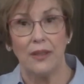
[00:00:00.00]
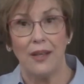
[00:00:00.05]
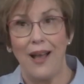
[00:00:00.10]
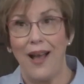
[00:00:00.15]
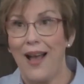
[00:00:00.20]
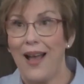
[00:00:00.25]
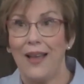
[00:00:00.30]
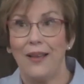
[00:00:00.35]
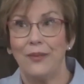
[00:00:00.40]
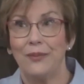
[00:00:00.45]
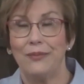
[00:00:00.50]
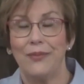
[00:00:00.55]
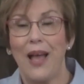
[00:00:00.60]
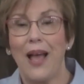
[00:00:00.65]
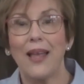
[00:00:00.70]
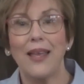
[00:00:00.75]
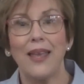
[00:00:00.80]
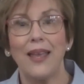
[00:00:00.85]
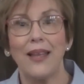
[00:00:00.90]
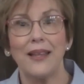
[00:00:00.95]
i
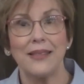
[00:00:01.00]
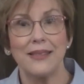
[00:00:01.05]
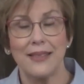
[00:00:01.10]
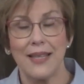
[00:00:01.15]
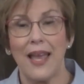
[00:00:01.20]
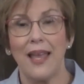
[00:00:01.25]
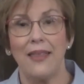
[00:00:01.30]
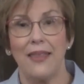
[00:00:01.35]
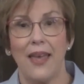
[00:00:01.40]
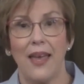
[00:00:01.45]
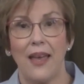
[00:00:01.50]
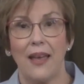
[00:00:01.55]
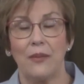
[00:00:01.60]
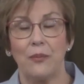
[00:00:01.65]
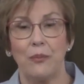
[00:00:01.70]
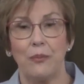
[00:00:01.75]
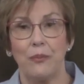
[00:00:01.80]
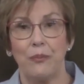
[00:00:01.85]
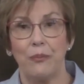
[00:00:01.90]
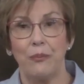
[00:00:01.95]
i can't say that
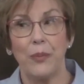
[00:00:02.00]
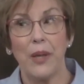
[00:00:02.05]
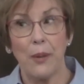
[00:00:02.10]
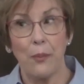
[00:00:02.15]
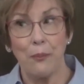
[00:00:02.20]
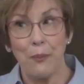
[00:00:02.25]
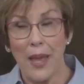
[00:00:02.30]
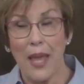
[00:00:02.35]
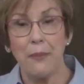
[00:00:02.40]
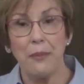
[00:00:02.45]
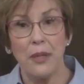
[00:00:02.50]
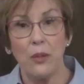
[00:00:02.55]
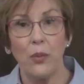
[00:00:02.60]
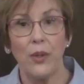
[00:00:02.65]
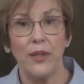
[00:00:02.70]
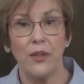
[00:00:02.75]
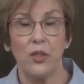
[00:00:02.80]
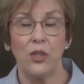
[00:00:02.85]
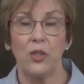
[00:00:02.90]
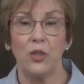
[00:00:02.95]
but maybe
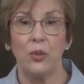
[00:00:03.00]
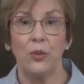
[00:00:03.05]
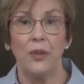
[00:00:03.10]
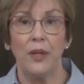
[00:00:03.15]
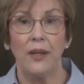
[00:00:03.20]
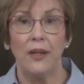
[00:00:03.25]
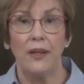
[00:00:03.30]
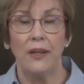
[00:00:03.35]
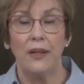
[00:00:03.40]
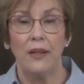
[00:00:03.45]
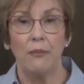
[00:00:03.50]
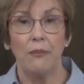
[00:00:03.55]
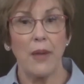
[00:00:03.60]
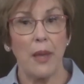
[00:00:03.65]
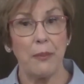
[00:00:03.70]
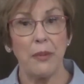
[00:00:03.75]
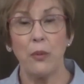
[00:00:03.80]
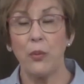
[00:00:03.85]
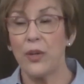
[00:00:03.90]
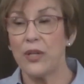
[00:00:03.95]
we do
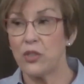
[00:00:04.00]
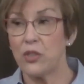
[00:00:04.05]
maybe we